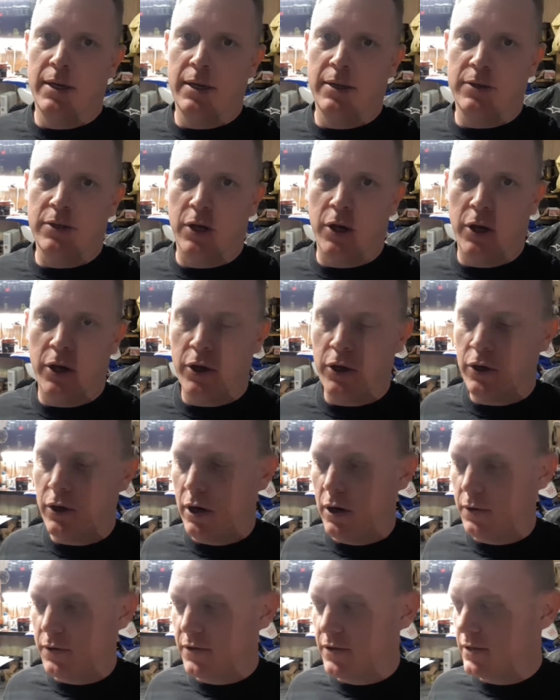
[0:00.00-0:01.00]
So
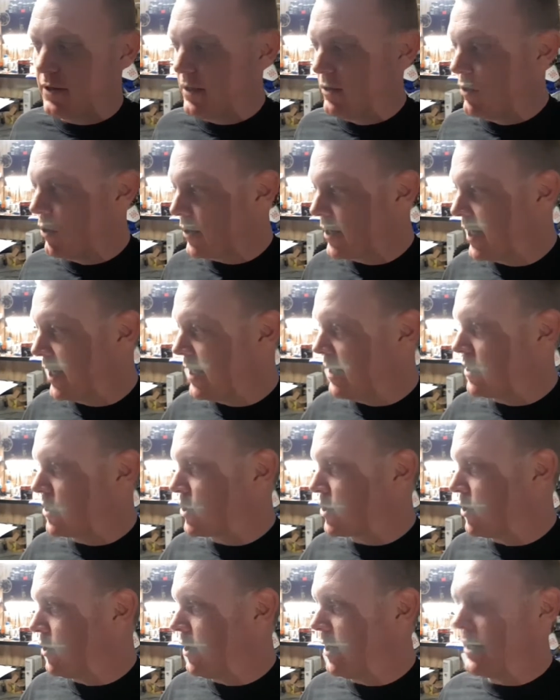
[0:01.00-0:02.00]
I was not getting the
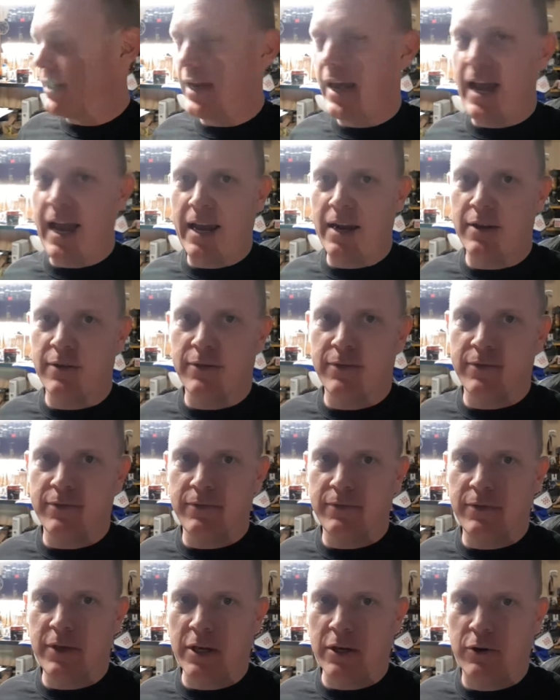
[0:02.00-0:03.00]
shine out of
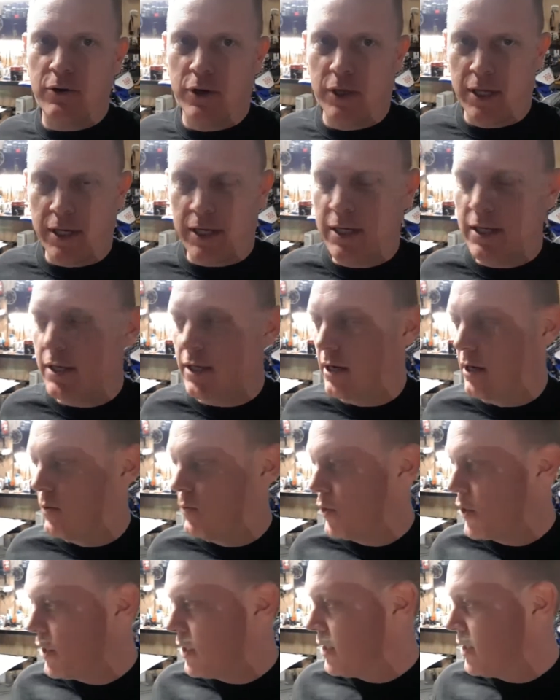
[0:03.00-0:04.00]
the acrylic that I
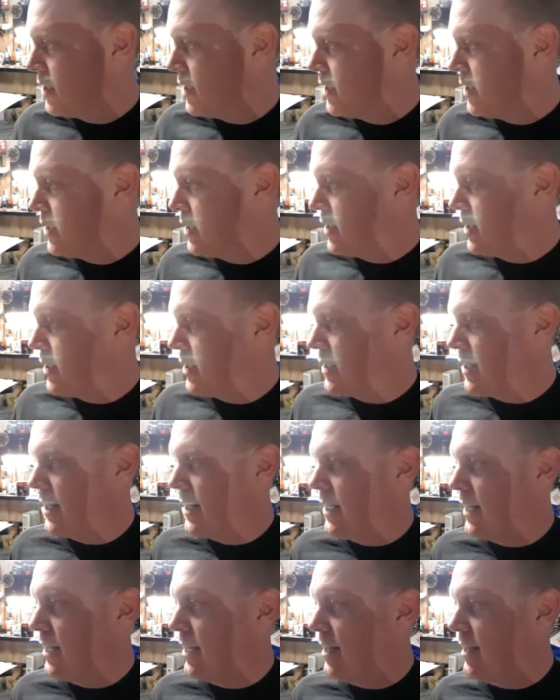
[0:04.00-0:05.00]
wanted.
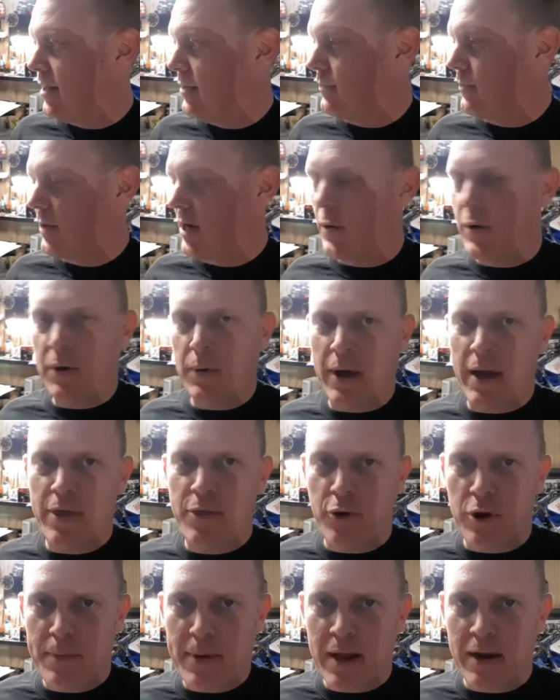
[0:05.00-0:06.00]
I went away,
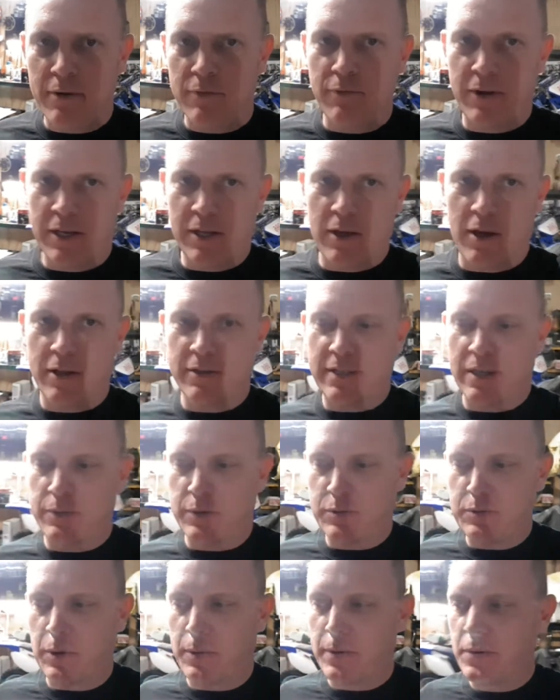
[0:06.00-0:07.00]
thought about it, realised that
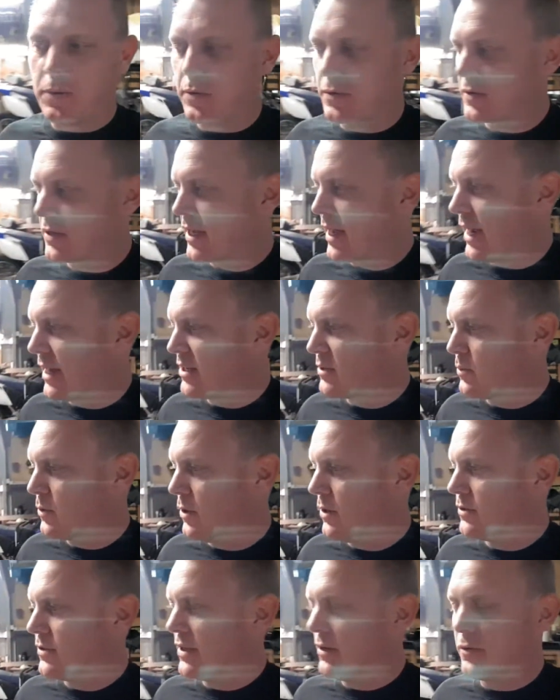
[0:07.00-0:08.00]
was probably what the case
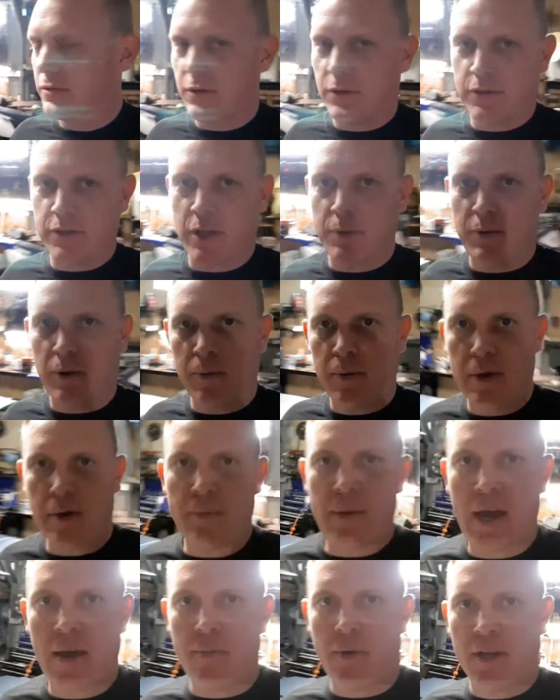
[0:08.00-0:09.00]
was, and it was also probably
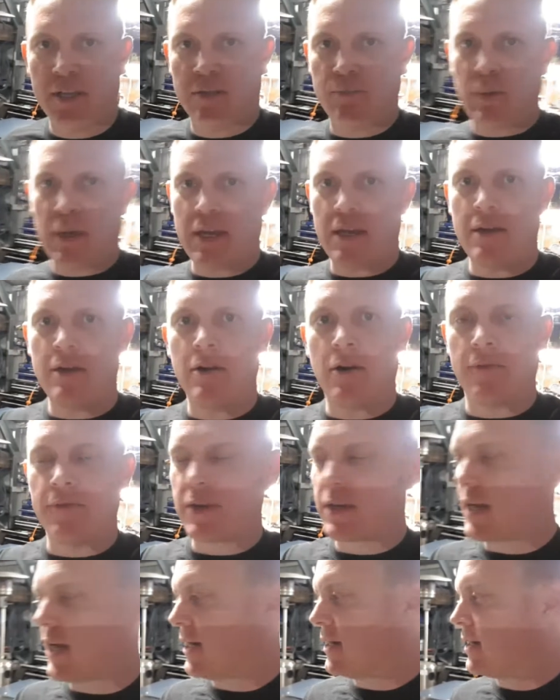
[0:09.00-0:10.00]
about my speed of
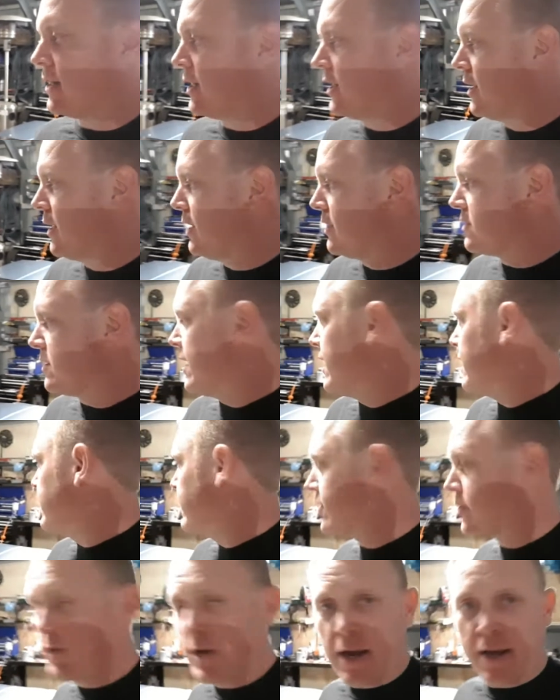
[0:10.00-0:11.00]
the gun. So I had
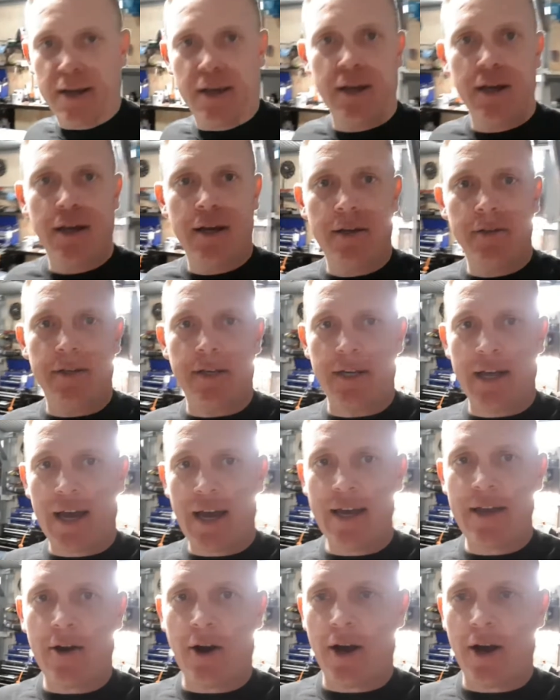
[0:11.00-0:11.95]
another crack today.